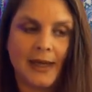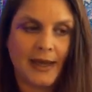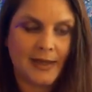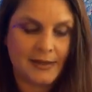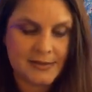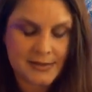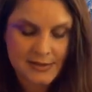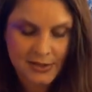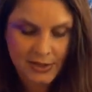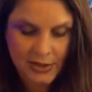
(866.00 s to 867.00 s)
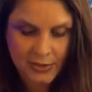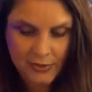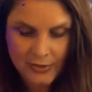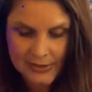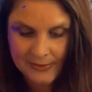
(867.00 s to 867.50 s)
and you're
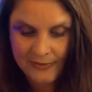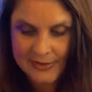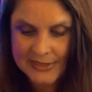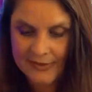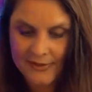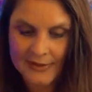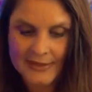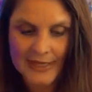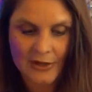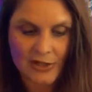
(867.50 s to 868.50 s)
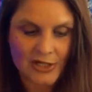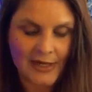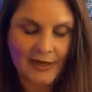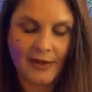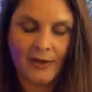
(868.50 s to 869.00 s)
going to be receiving this
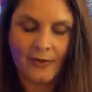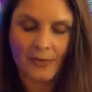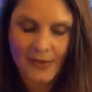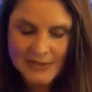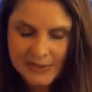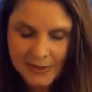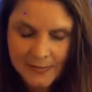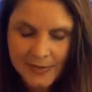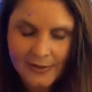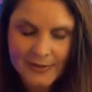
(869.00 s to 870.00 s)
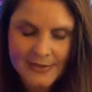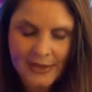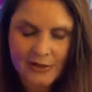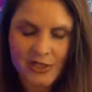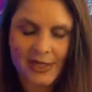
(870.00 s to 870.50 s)
energetic wisdom, this
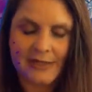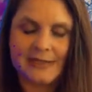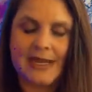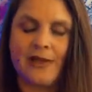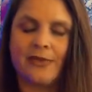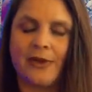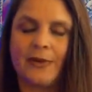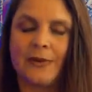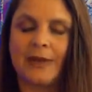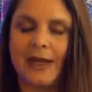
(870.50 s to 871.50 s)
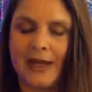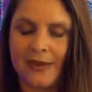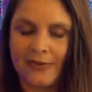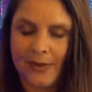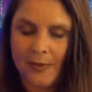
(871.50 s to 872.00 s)
energetic download,
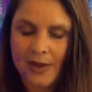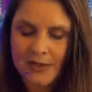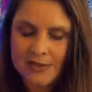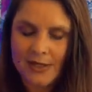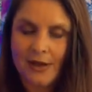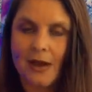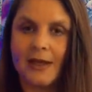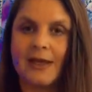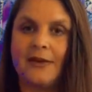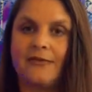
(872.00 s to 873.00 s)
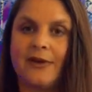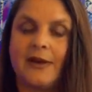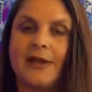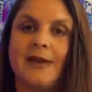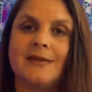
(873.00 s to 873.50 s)
and they want you to not get
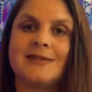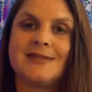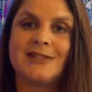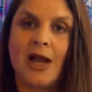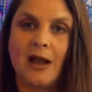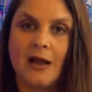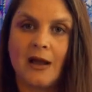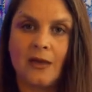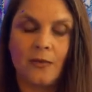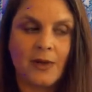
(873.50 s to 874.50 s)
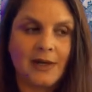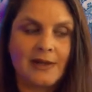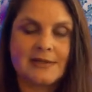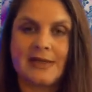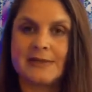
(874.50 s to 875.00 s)
very stuck on what it
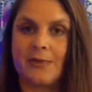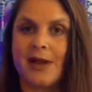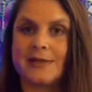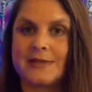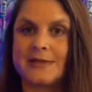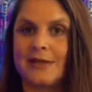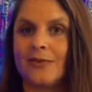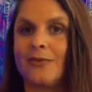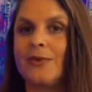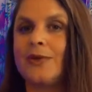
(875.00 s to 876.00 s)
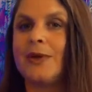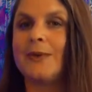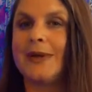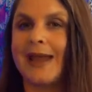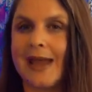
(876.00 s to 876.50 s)
is that's processing through
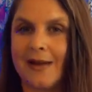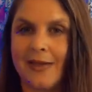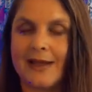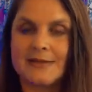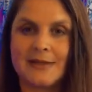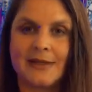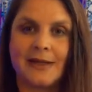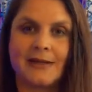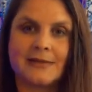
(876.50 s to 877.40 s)
you and analyze it